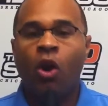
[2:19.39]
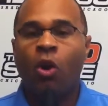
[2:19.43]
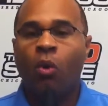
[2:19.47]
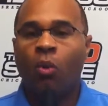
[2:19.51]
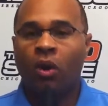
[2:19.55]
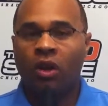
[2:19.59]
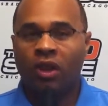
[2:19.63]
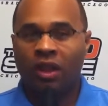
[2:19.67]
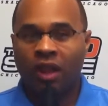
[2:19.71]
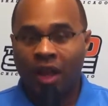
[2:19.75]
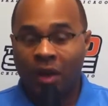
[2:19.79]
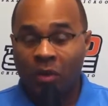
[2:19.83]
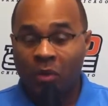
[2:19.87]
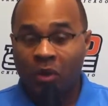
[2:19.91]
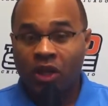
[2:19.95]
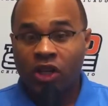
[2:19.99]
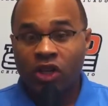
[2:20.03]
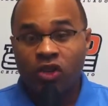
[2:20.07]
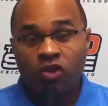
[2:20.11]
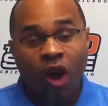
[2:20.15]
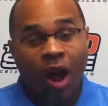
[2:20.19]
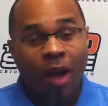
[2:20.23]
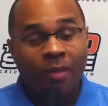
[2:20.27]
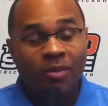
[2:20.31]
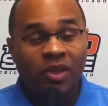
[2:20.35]
whether they want to
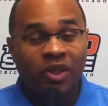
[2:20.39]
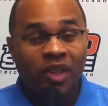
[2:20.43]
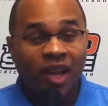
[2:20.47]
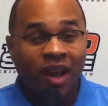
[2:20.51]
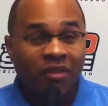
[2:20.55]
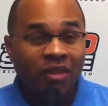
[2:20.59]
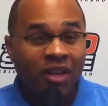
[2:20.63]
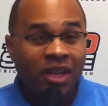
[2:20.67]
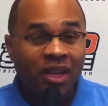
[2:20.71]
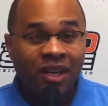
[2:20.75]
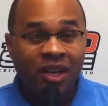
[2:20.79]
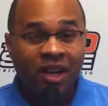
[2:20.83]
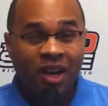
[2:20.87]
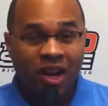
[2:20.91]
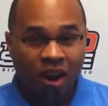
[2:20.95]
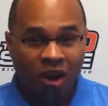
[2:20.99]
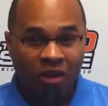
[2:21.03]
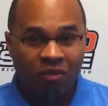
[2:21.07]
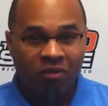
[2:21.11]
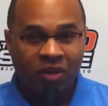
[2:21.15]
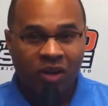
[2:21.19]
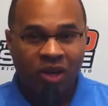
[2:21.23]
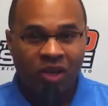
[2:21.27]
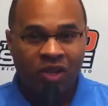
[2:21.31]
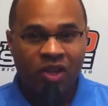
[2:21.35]
drop 7 into
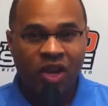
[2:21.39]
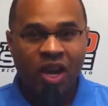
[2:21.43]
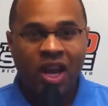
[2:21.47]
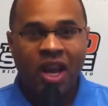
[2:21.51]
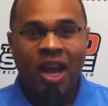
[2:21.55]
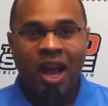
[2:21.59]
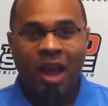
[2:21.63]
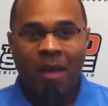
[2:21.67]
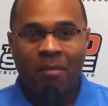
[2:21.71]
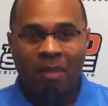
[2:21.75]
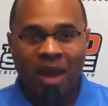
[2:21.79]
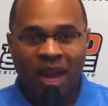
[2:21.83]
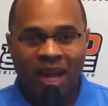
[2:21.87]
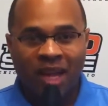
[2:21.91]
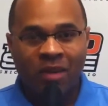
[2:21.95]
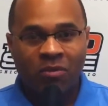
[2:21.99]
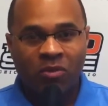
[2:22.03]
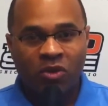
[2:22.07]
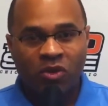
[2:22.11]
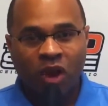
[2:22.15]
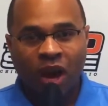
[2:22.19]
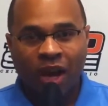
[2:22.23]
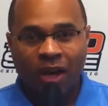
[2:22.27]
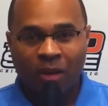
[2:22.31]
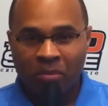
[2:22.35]
coverage and make him
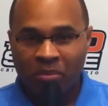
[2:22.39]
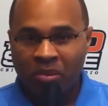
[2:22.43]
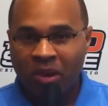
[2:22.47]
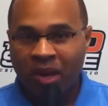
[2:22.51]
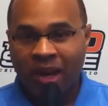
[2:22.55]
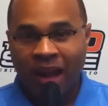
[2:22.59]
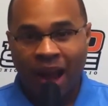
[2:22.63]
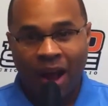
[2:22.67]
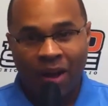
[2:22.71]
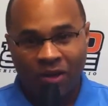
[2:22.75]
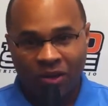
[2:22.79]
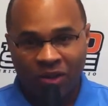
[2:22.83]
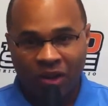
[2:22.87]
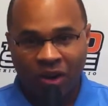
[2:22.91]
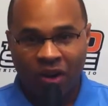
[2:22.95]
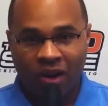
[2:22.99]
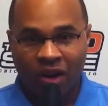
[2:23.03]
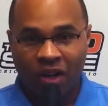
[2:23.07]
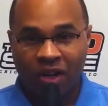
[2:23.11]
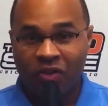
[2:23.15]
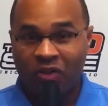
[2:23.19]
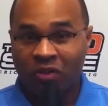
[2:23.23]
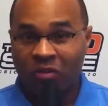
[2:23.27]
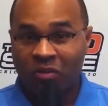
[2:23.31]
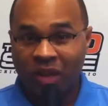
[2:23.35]
try to pick out
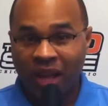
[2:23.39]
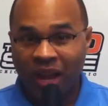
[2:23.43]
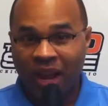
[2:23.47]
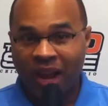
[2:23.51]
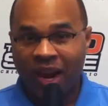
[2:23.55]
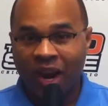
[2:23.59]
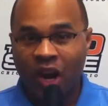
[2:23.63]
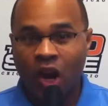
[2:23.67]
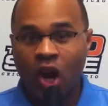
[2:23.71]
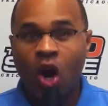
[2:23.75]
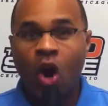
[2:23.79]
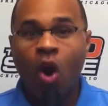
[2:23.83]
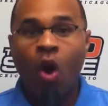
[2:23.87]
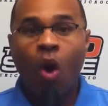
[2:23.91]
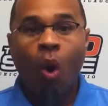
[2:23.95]
targets from there,